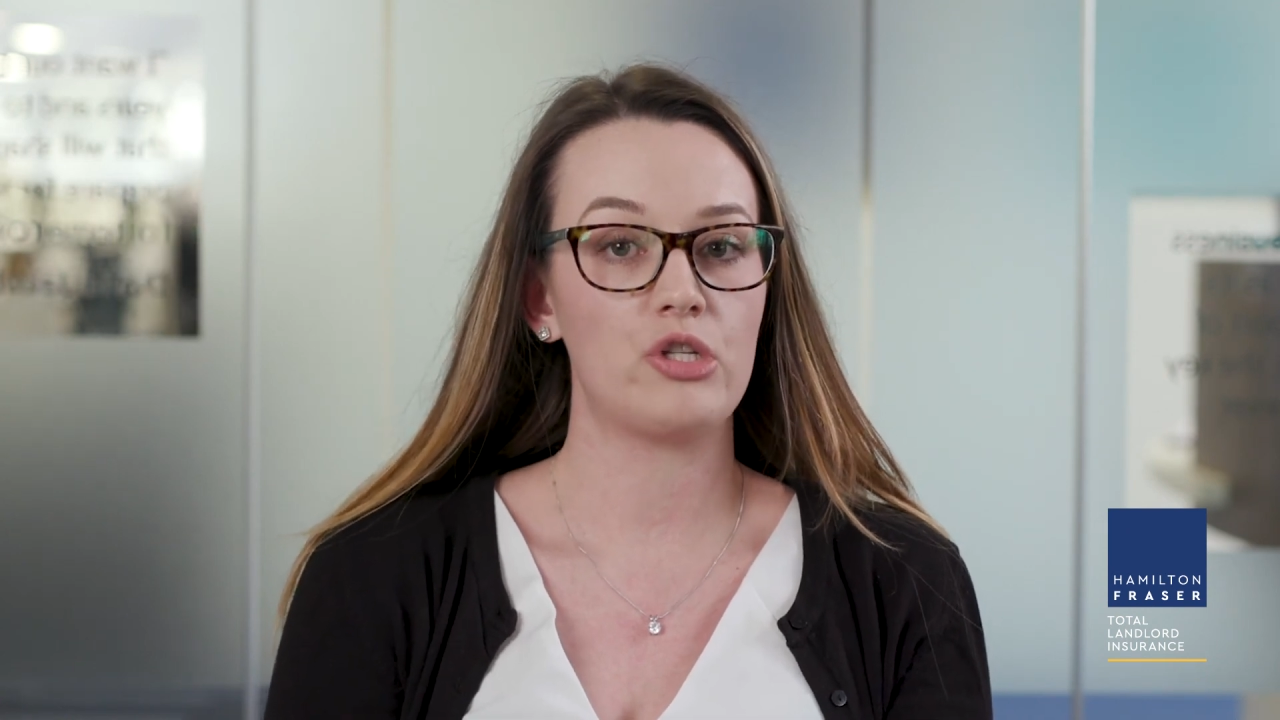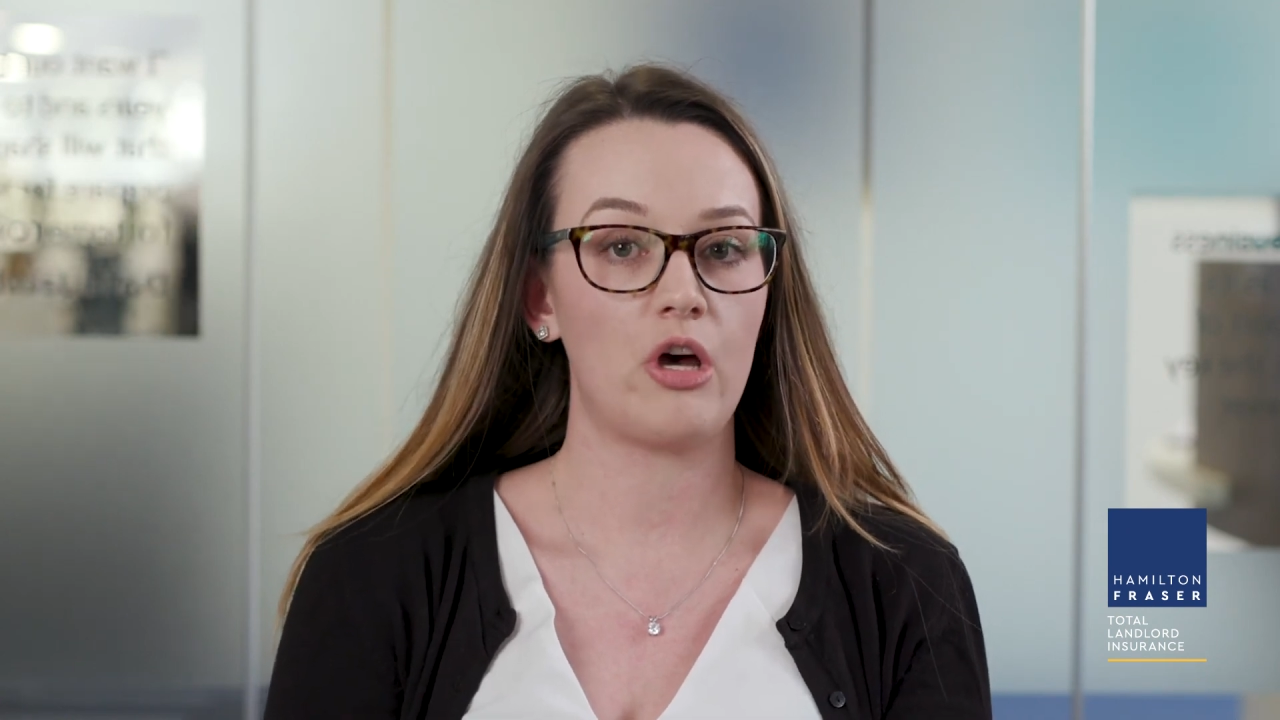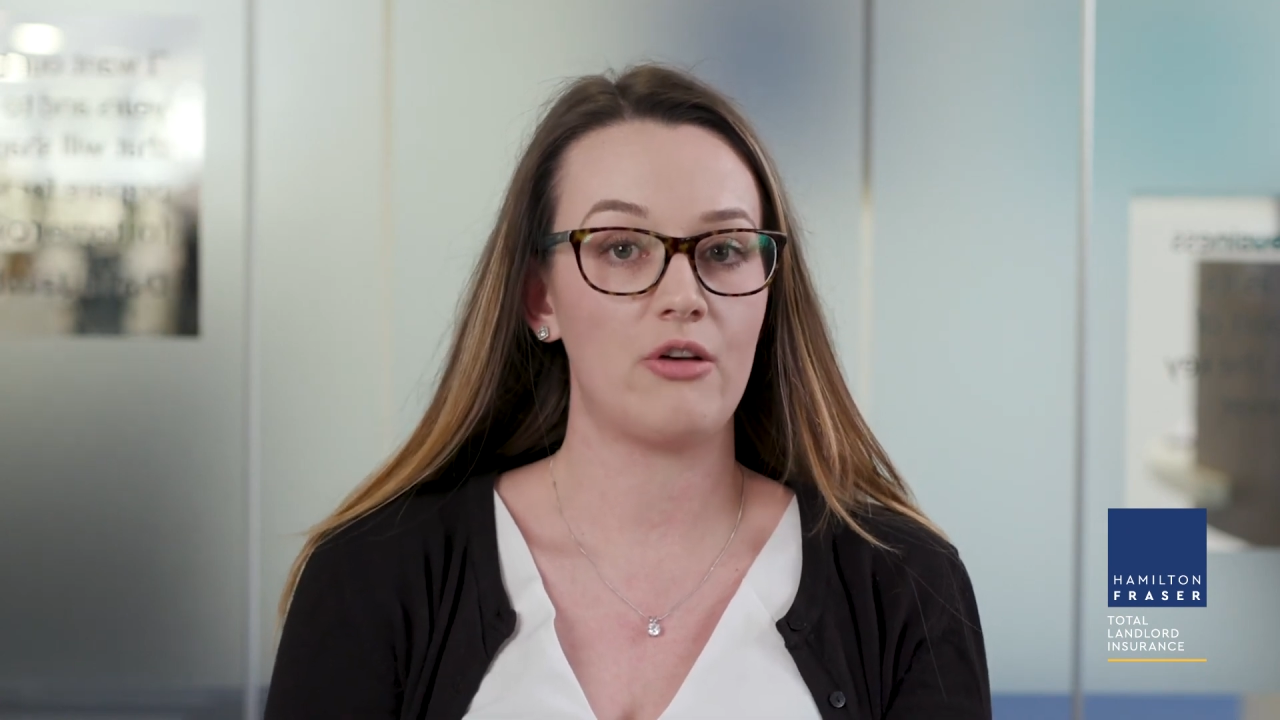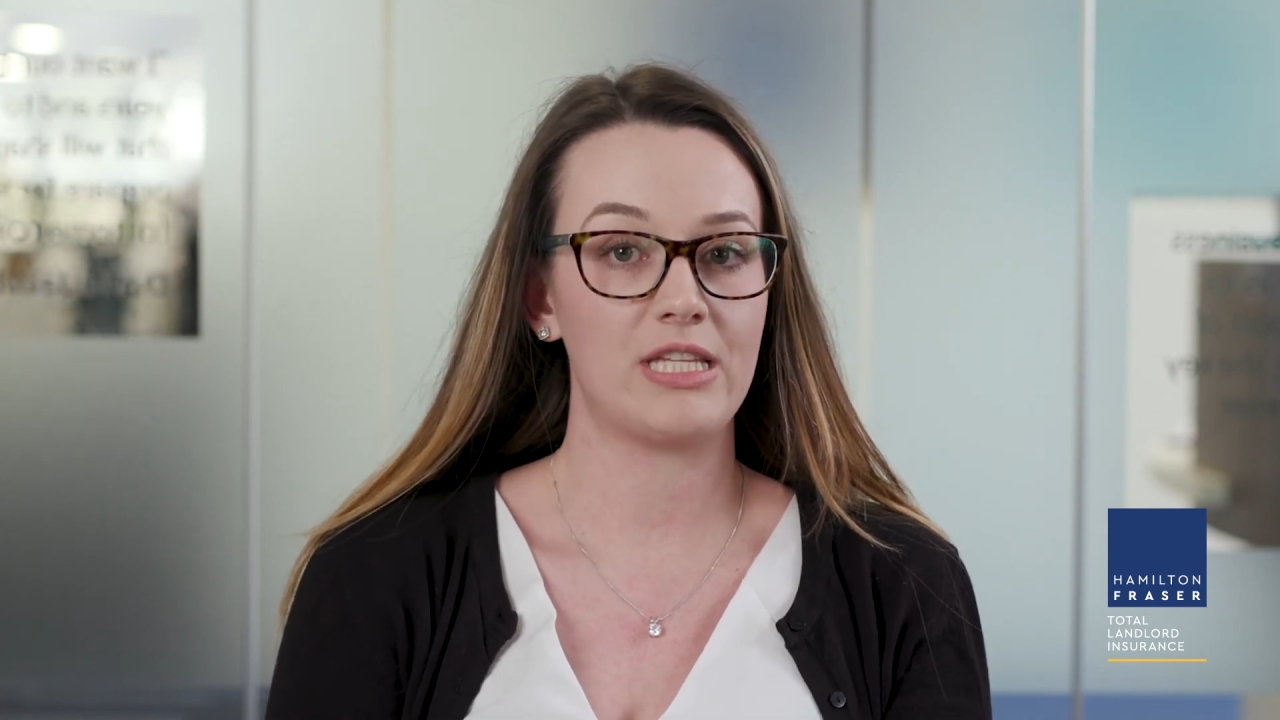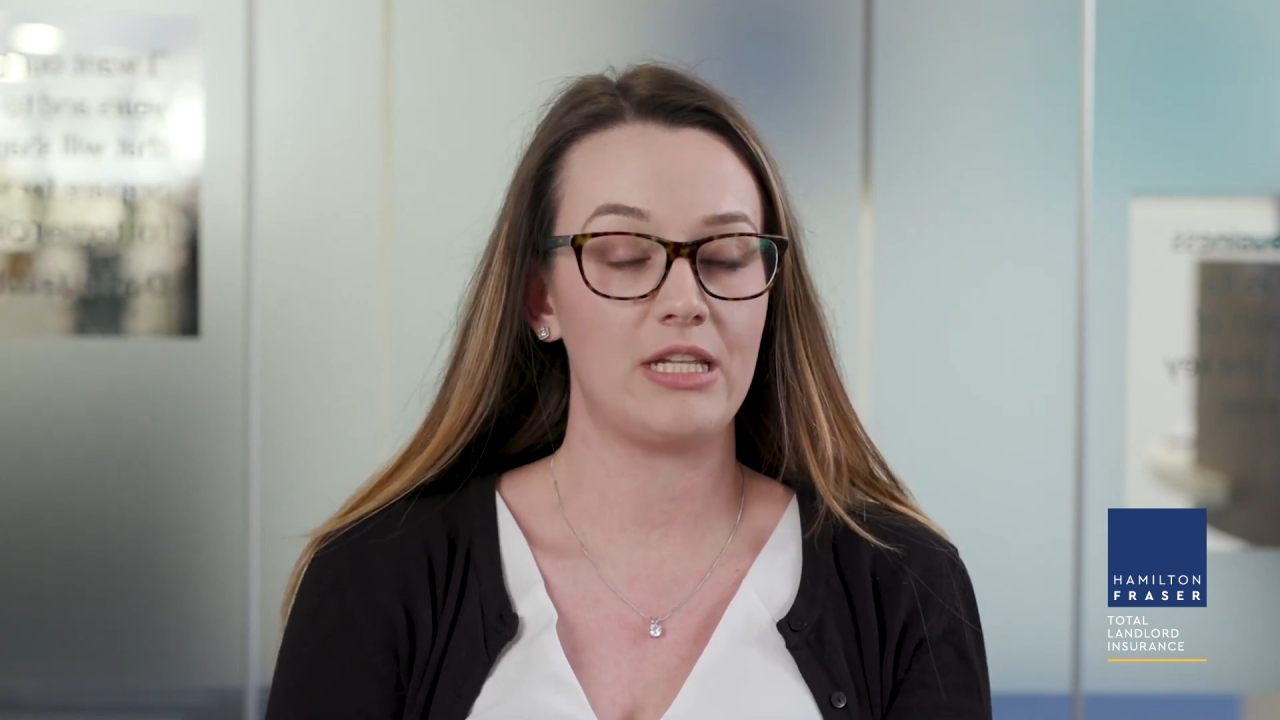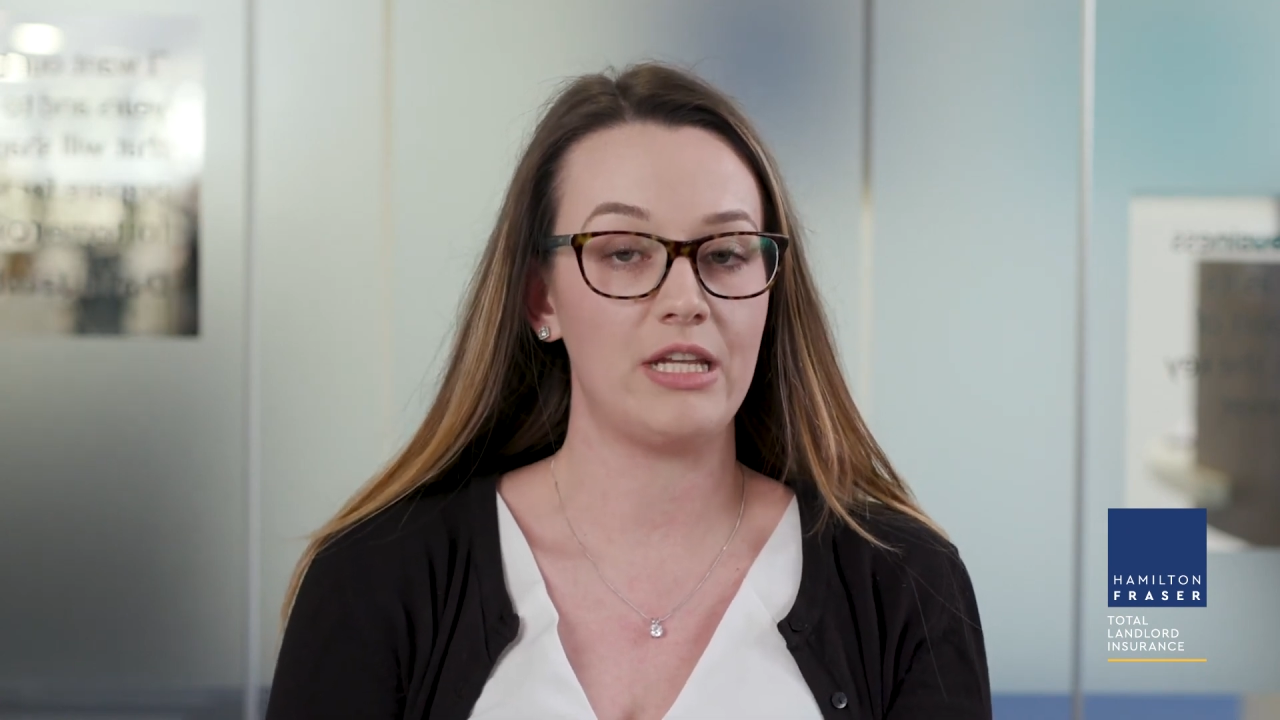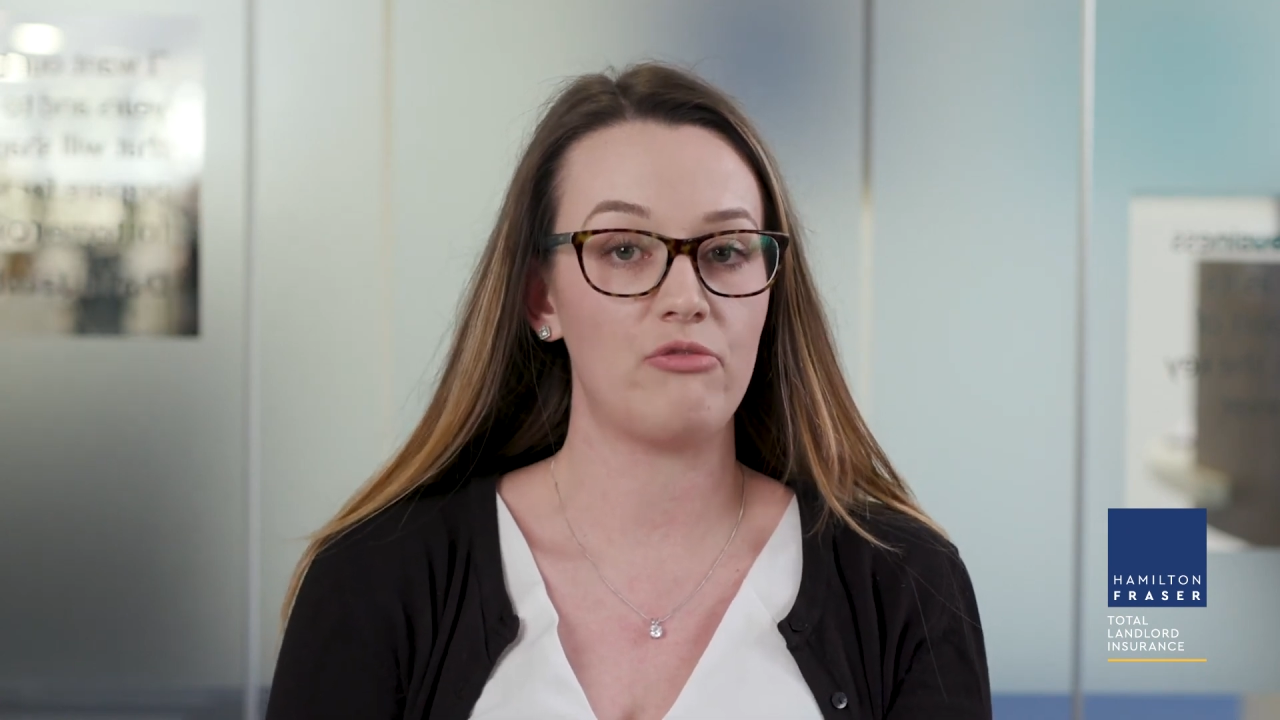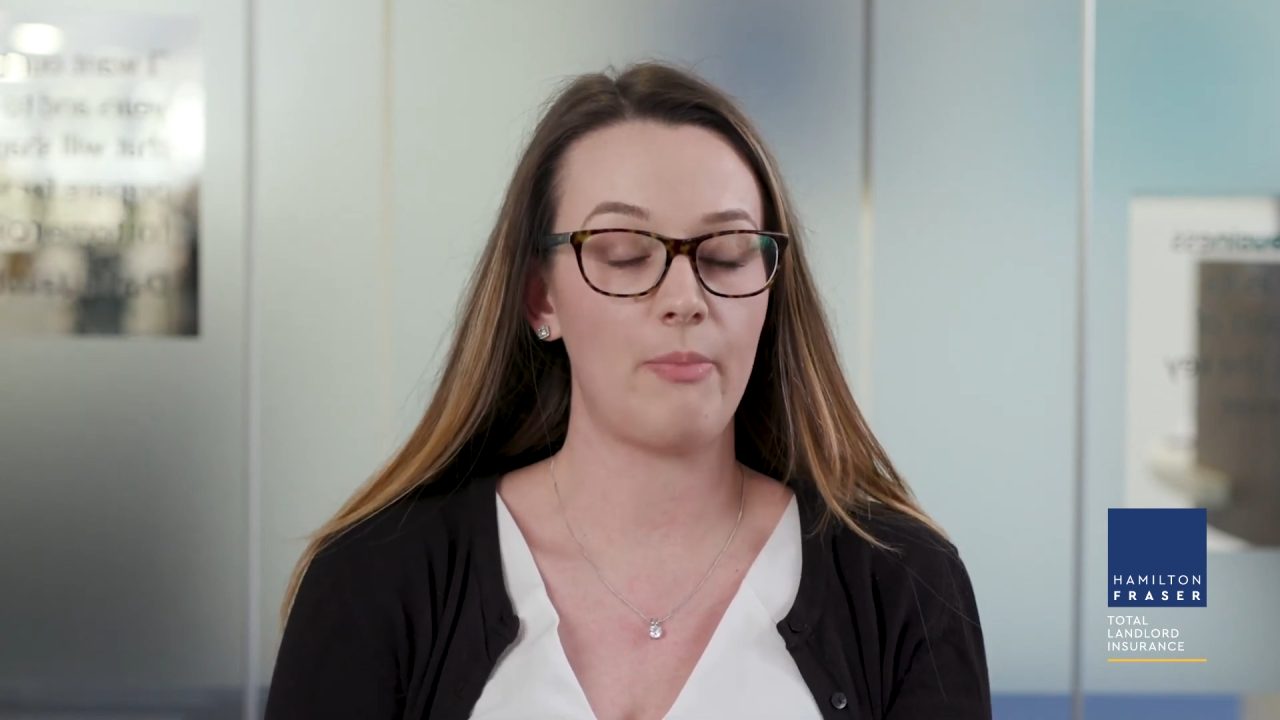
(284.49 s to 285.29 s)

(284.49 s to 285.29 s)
tiles that need